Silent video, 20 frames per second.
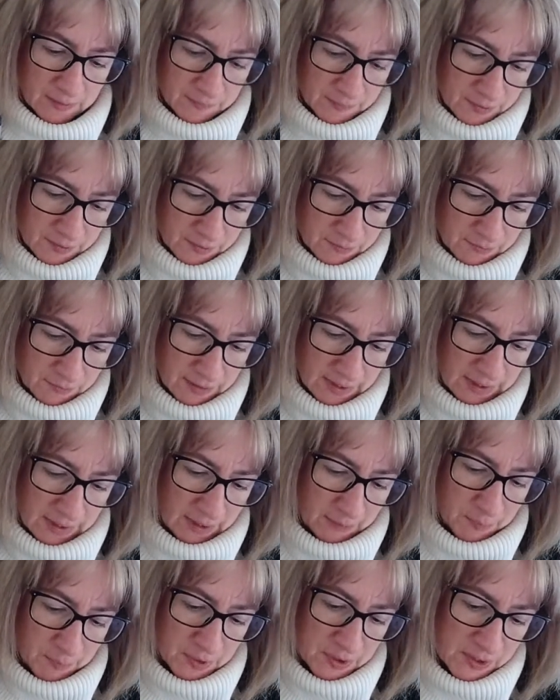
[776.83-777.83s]
To really
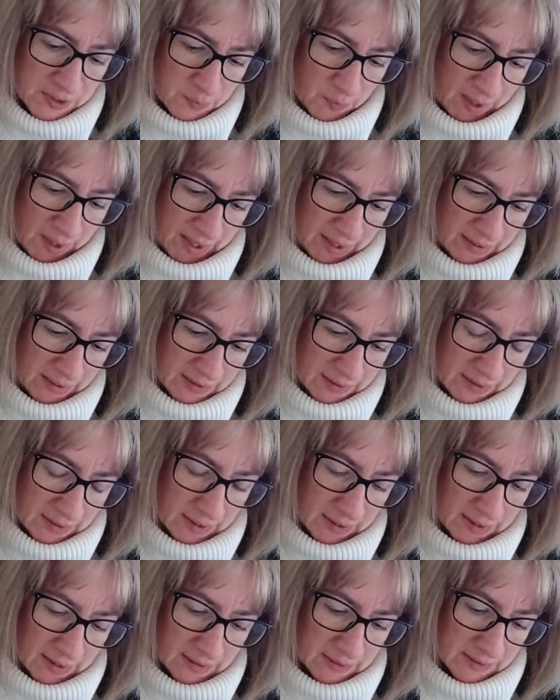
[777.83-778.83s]
persuade the
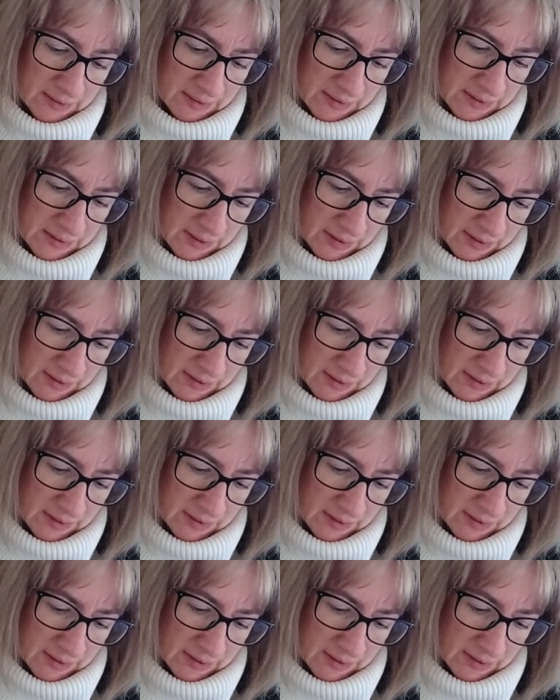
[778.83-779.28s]
nuts